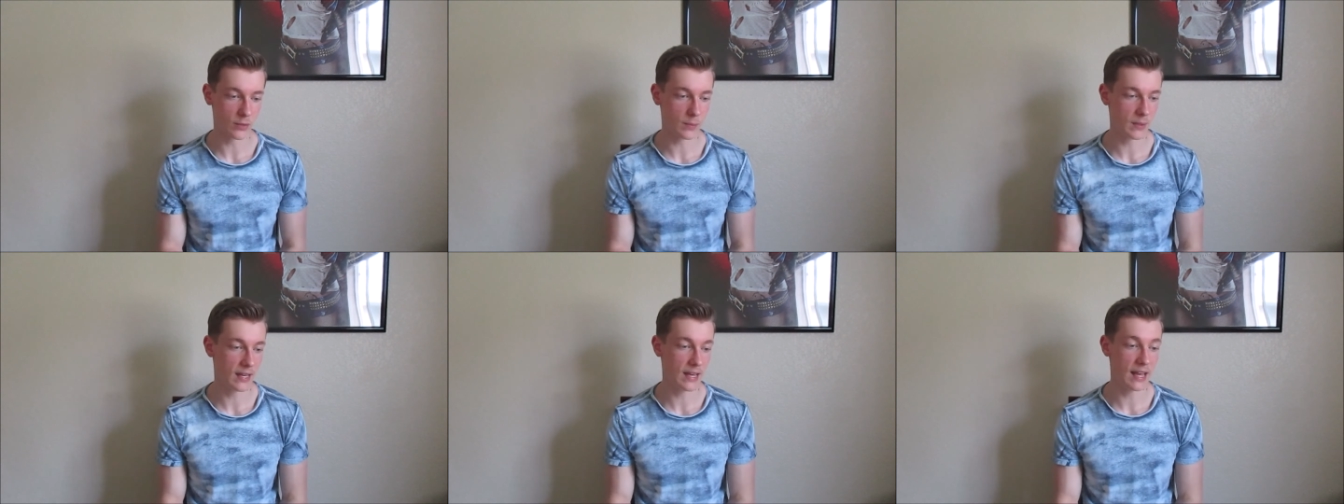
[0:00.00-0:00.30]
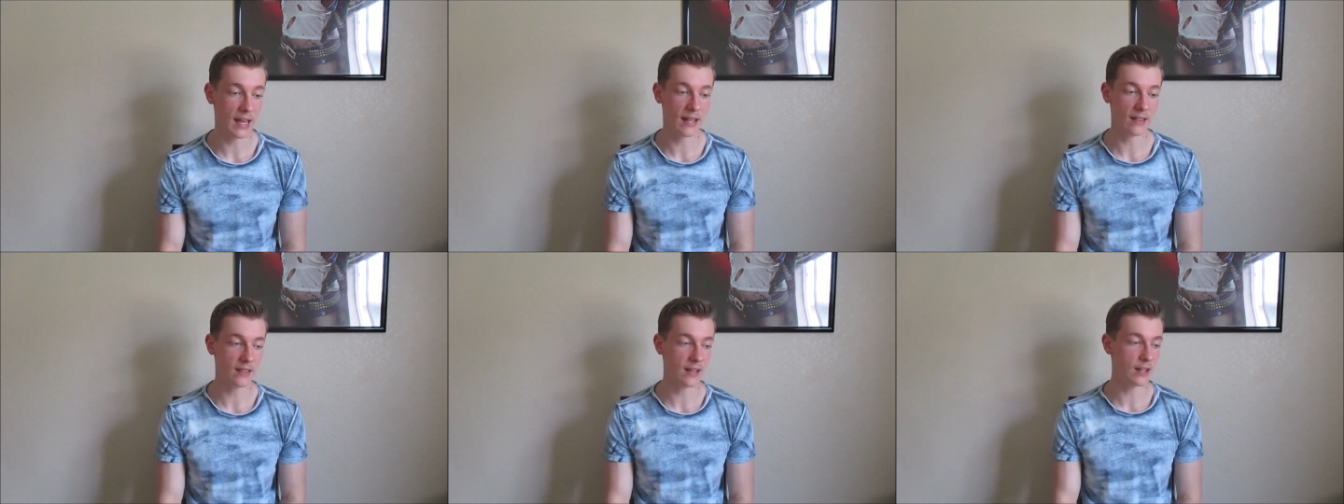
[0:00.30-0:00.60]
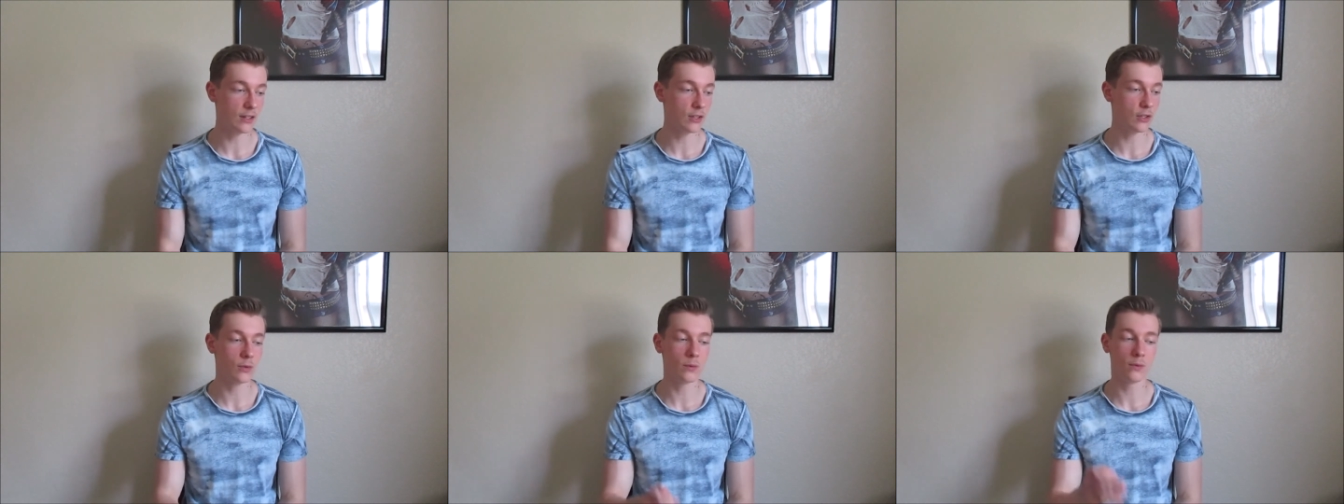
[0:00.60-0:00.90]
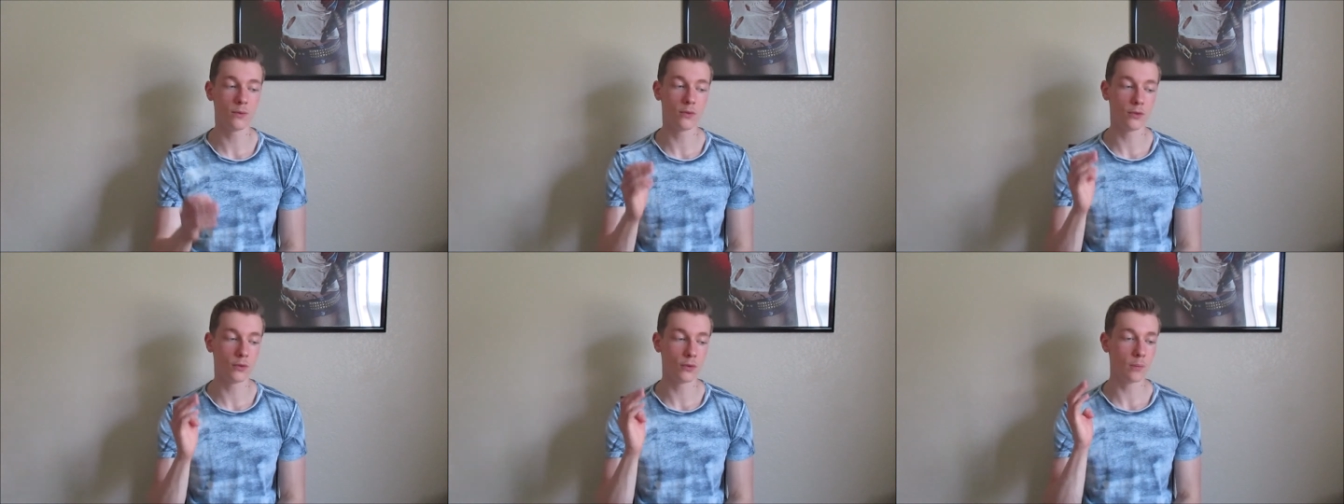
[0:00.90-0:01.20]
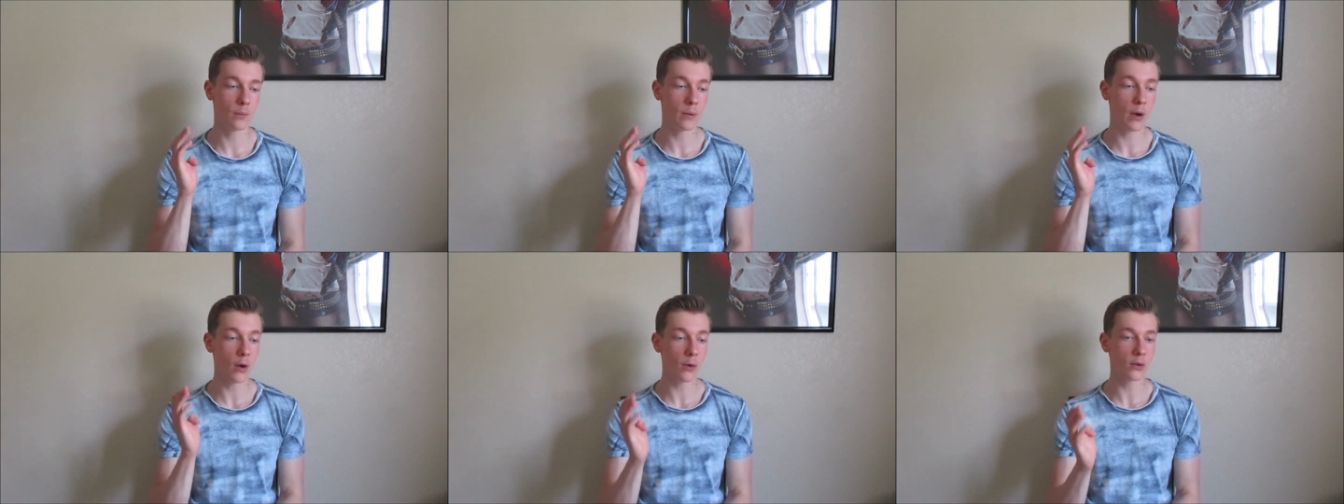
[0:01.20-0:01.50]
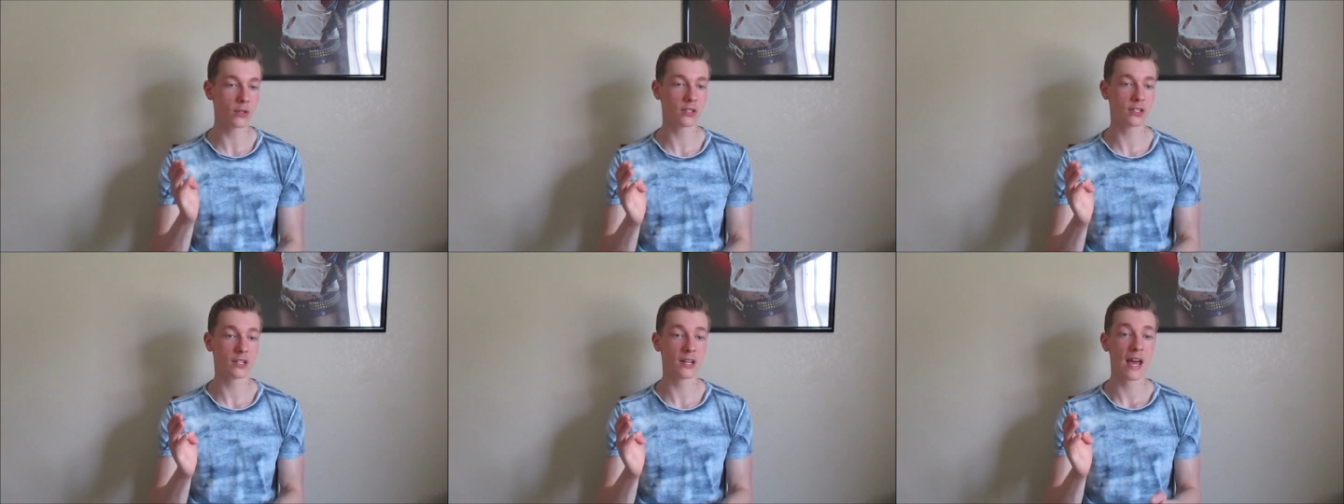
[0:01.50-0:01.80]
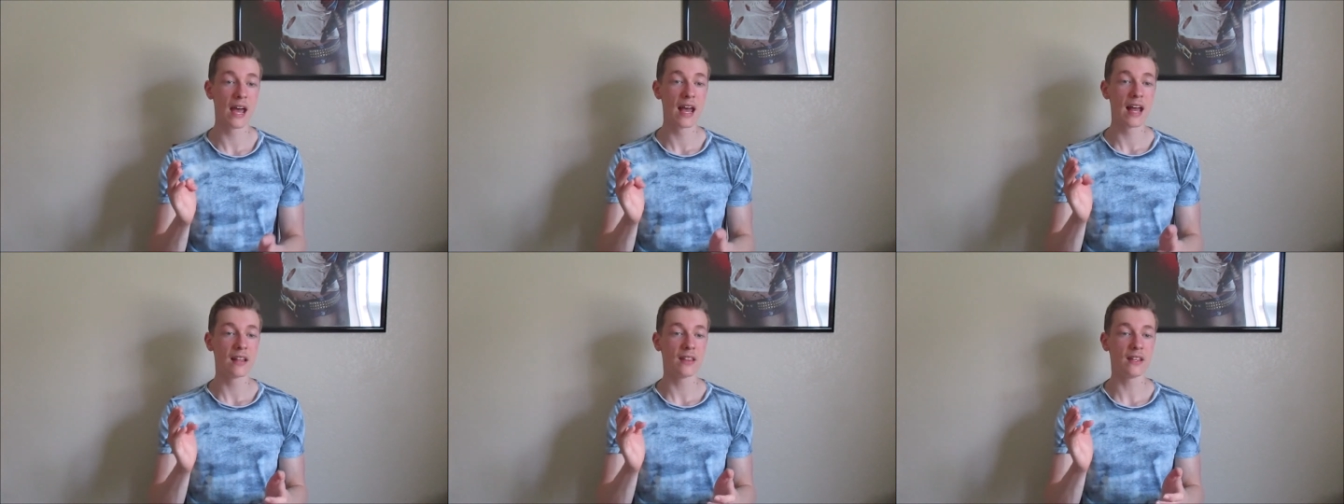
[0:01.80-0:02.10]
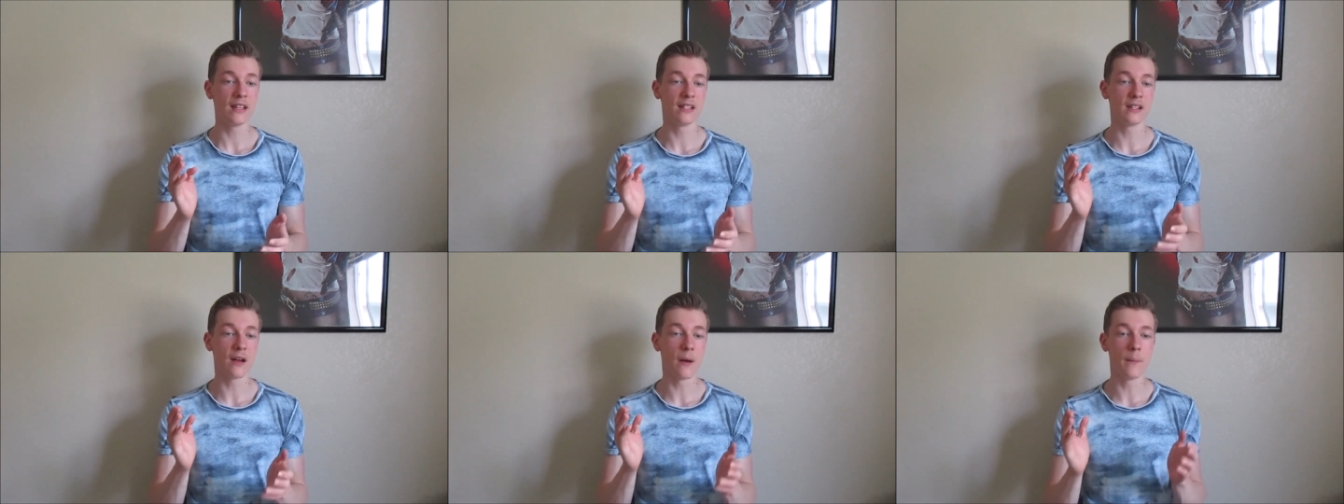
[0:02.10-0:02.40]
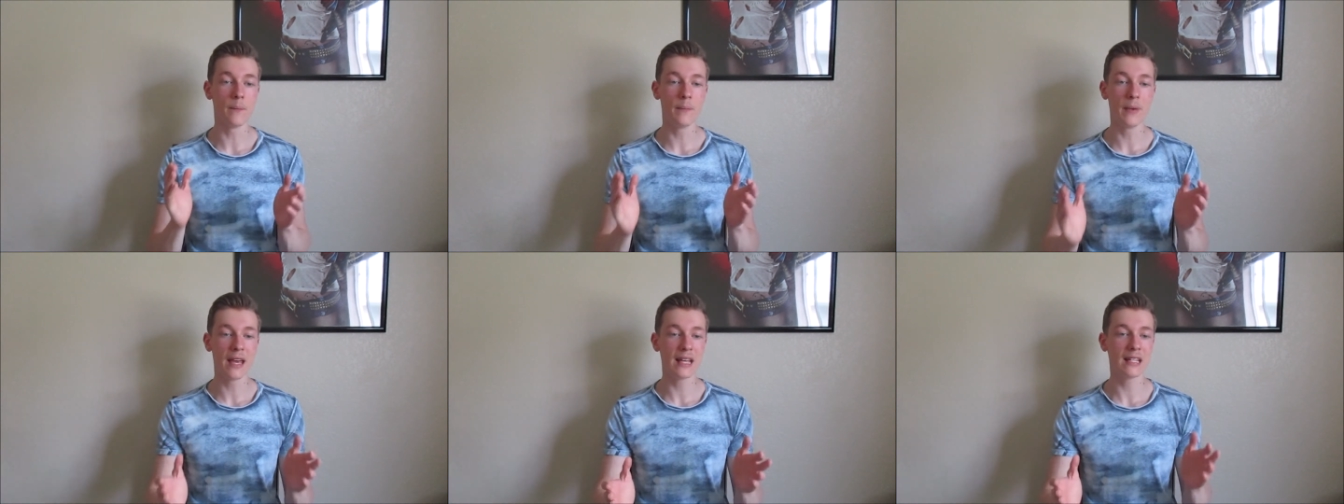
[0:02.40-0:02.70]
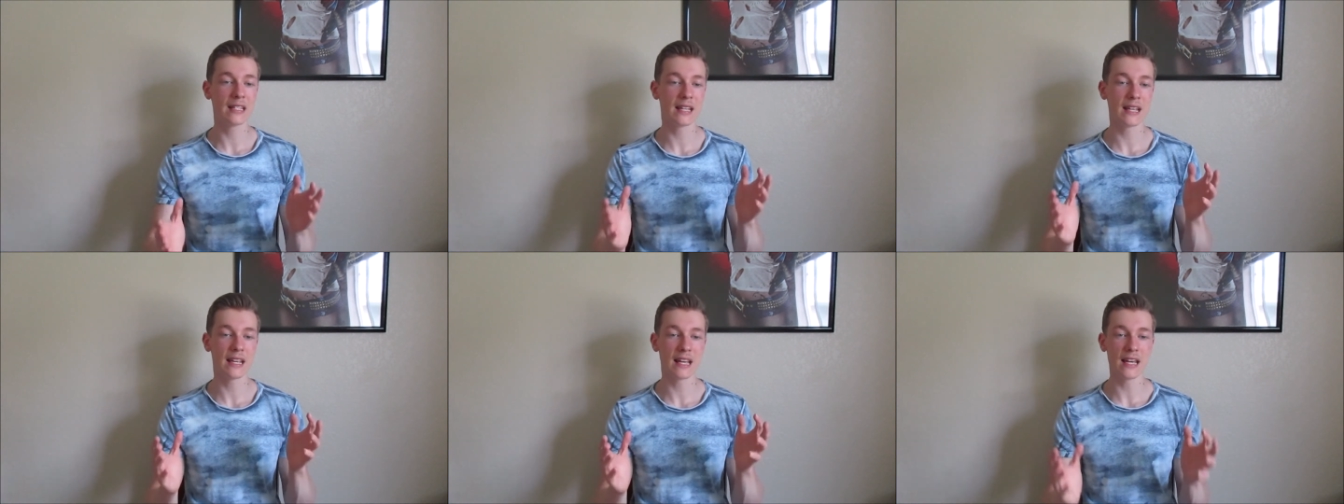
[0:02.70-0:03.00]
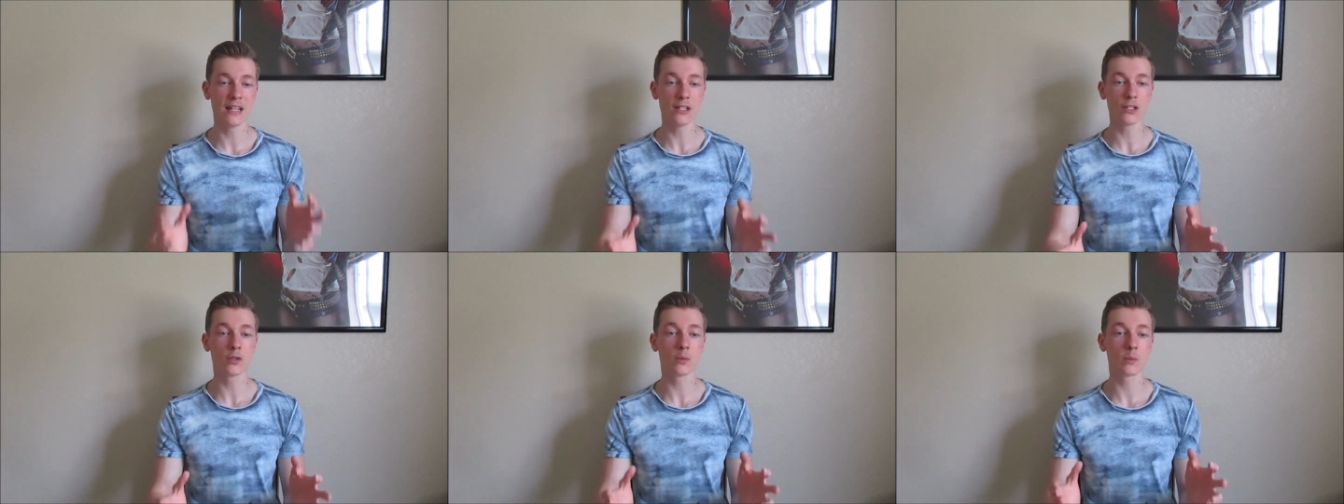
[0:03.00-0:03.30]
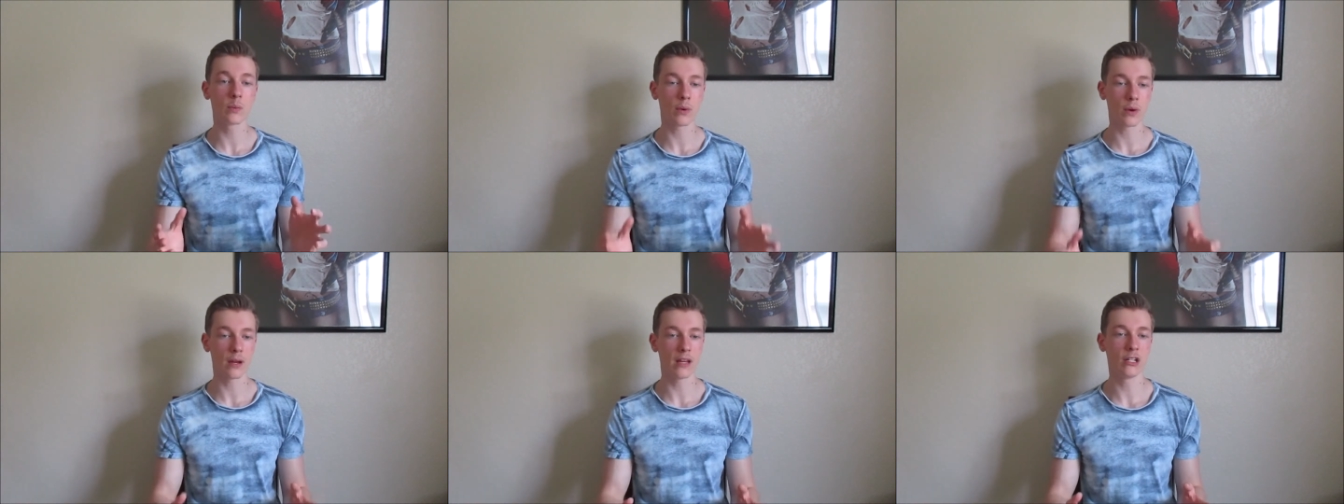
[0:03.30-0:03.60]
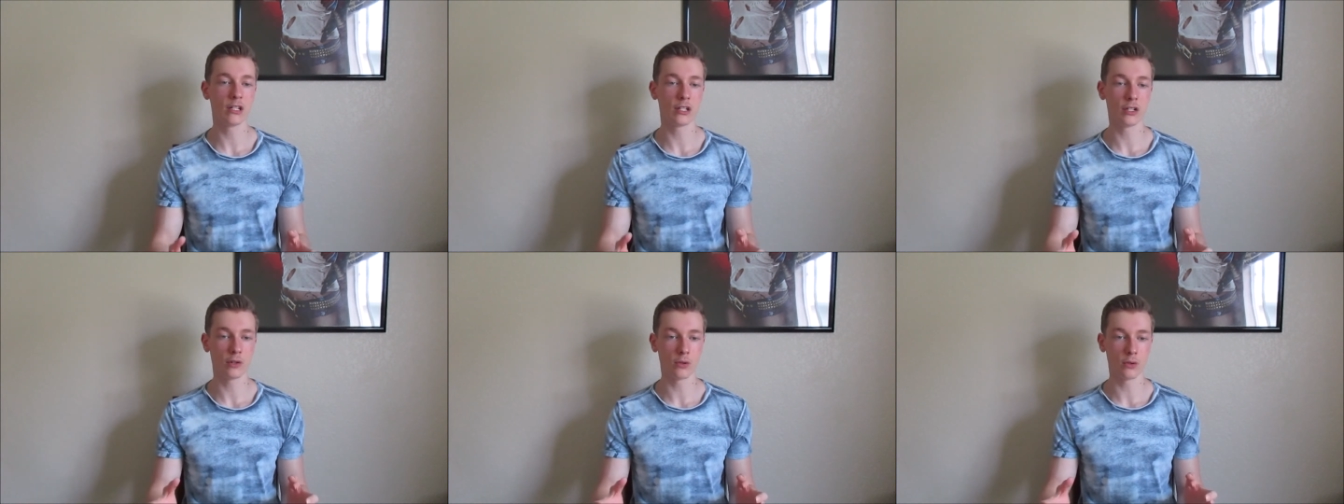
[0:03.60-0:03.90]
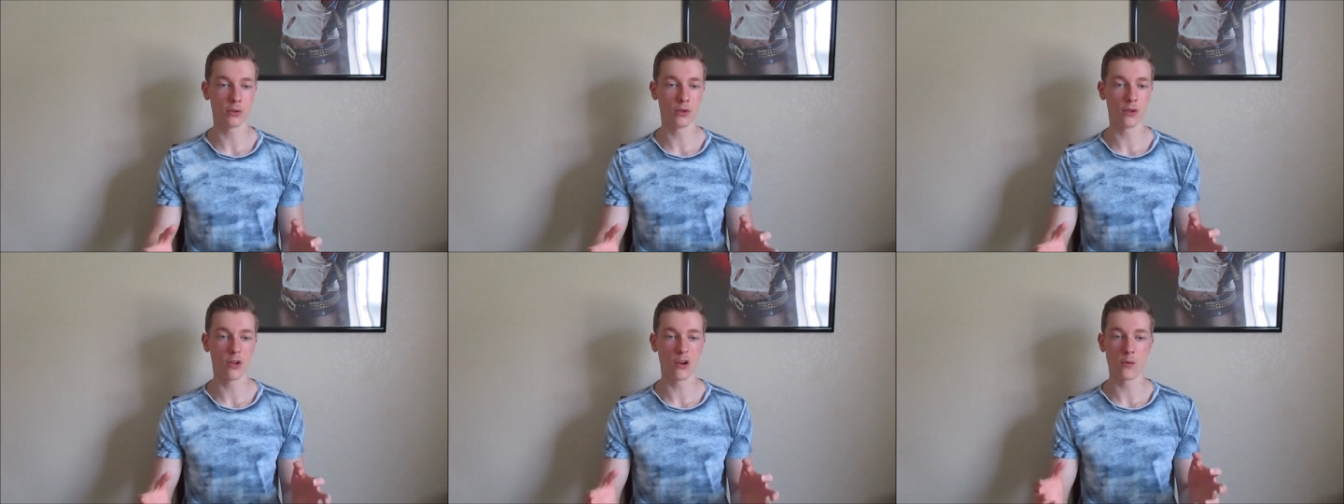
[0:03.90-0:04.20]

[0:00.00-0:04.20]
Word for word: me and then you, you post these amazing inspirational,